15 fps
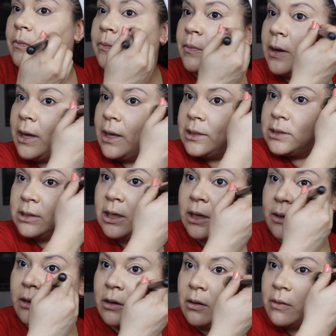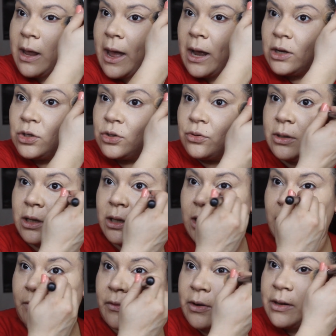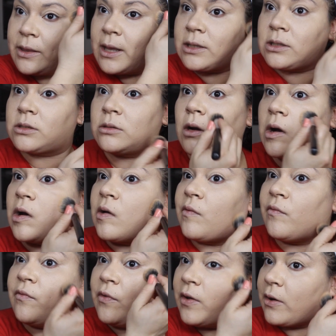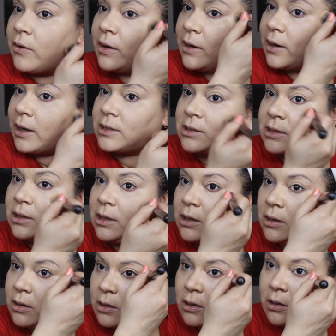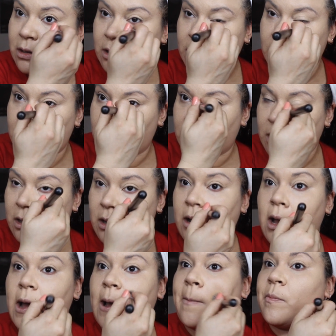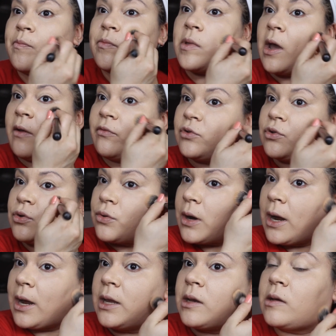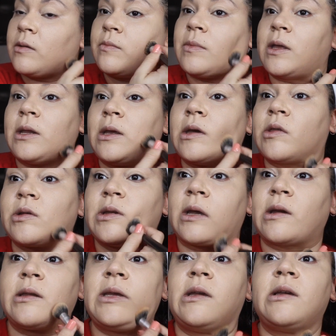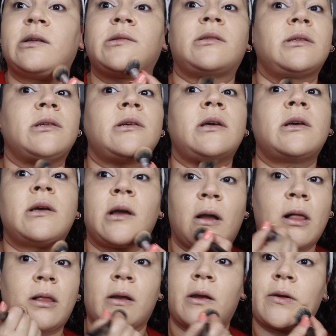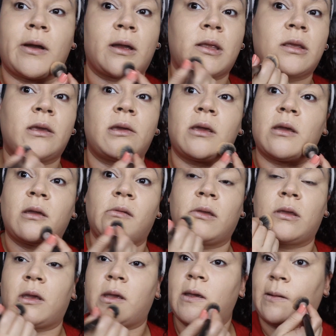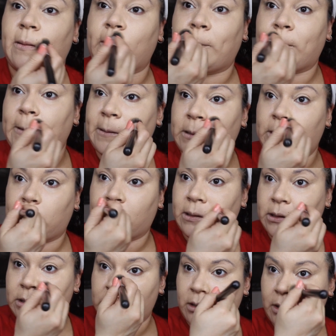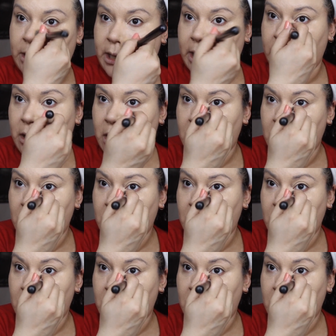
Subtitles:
But it actually covered that scar very nicely. I've tried many other techniques, color correcting, you know, concealers and all that,